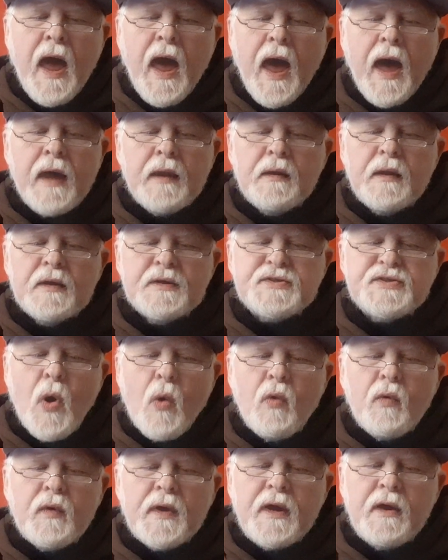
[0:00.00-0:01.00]
And
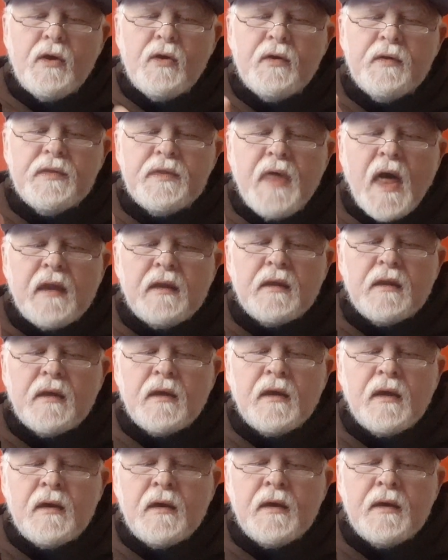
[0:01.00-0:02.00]
so here that
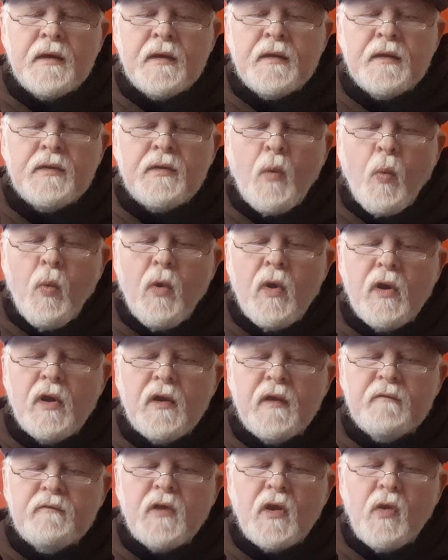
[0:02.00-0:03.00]
uh, the
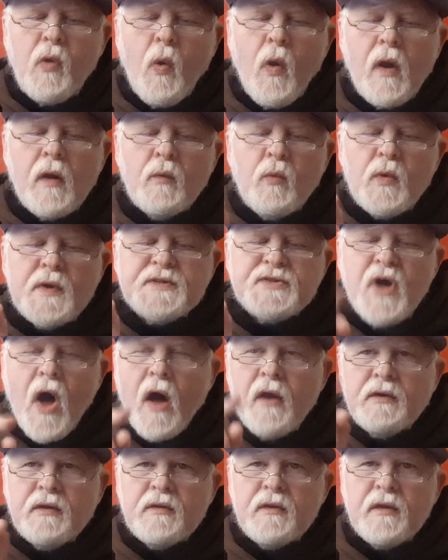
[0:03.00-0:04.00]
word of the Lord was
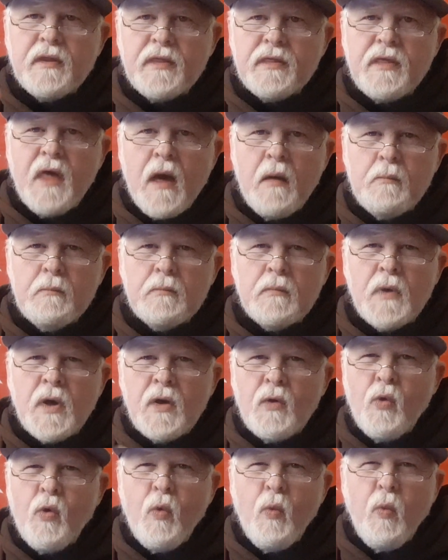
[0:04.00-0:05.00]
unto them
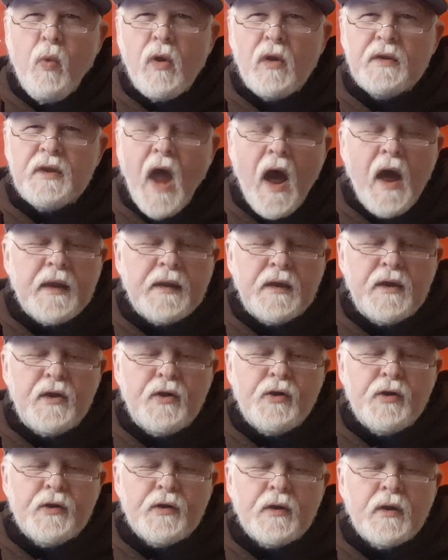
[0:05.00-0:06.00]
who will not
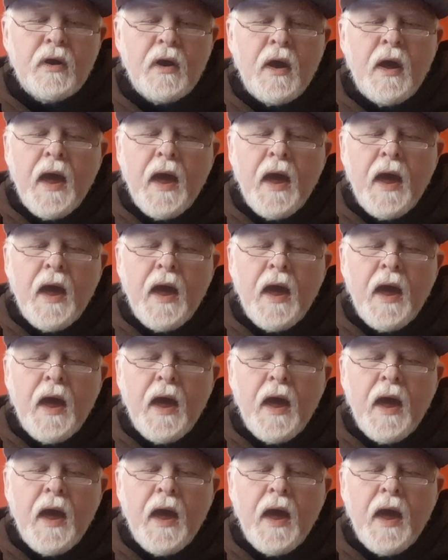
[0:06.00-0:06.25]
hear.